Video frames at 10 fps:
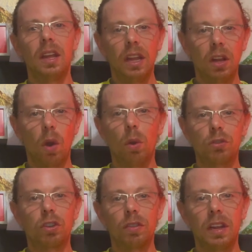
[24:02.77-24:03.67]
in
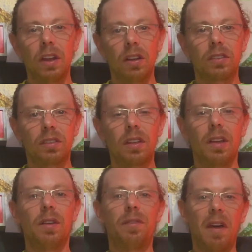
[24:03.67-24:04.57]
Ocho Rios,
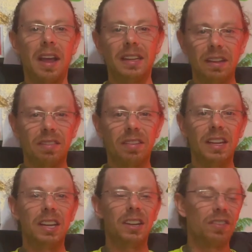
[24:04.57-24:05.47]
finding
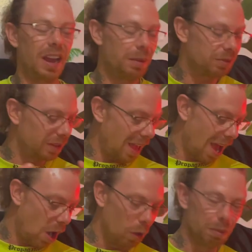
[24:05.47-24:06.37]
sea grapes and
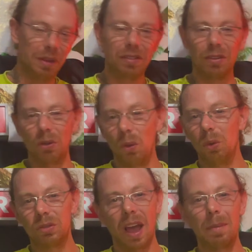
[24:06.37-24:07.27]
almonds and all
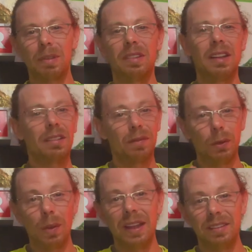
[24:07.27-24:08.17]
type of things. If
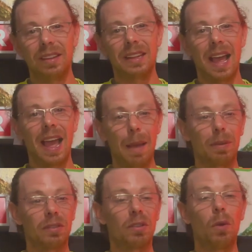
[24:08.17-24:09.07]
you ain't seen that
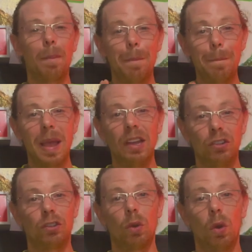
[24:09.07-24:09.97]
episode, make
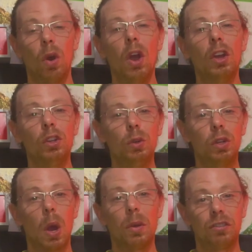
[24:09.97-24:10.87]
sure you
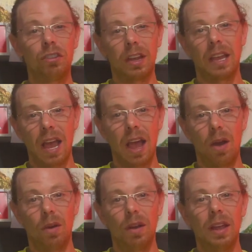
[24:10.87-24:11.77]
go and check it
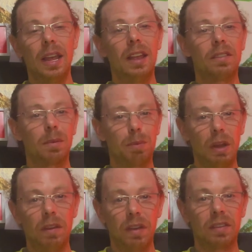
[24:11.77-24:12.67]
out. It's the
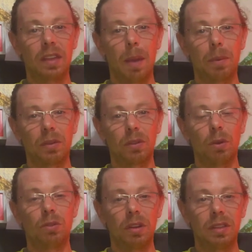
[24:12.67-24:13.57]
previous
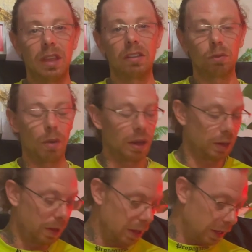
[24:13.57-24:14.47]
episode to this
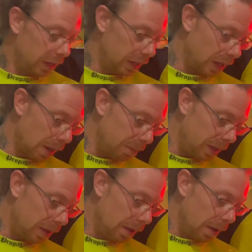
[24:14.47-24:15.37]
one. You get
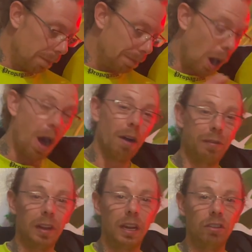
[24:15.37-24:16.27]
me?
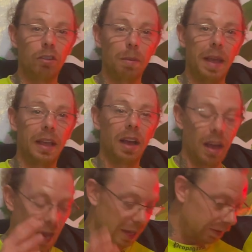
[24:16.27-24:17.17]
Bathing in
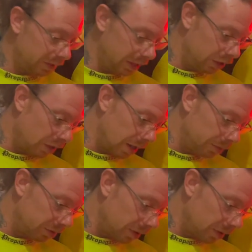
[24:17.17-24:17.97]
Jamaica and sea grapes.